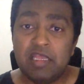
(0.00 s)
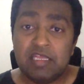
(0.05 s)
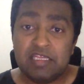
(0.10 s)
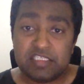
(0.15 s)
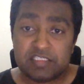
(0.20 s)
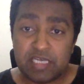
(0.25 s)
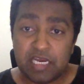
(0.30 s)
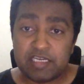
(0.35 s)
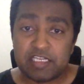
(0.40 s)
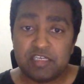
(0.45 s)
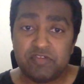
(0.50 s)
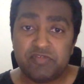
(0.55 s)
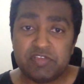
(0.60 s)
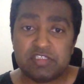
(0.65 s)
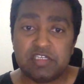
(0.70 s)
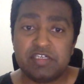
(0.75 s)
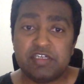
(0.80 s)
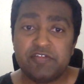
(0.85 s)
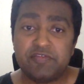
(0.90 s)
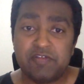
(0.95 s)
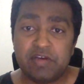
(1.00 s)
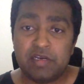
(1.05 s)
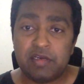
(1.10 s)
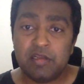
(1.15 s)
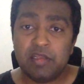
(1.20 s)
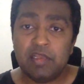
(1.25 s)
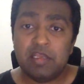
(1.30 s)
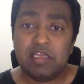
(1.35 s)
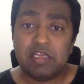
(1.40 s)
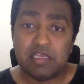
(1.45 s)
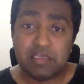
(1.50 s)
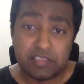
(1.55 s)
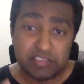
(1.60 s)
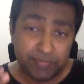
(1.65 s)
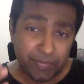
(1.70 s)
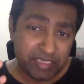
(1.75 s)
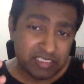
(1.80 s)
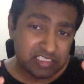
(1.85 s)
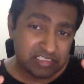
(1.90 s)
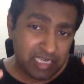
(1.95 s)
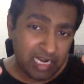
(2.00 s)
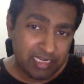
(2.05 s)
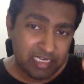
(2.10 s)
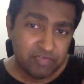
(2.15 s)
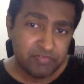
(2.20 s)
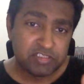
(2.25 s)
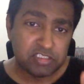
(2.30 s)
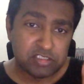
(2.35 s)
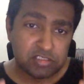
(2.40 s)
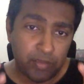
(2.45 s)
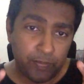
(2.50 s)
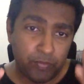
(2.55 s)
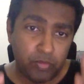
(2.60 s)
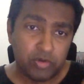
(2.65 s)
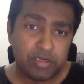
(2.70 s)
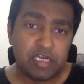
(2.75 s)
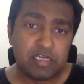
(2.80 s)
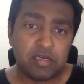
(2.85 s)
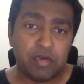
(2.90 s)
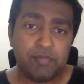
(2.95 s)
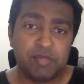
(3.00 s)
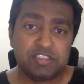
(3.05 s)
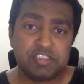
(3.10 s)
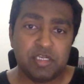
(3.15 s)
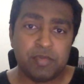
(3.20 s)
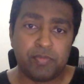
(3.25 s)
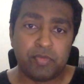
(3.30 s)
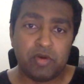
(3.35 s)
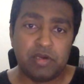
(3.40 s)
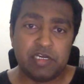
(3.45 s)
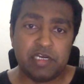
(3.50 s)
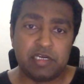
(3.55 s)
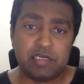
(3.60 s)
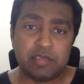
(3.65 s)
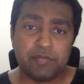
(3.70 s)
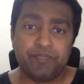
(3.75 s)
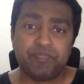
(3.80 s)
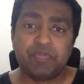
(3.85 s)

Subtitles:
starting with a supported commercial product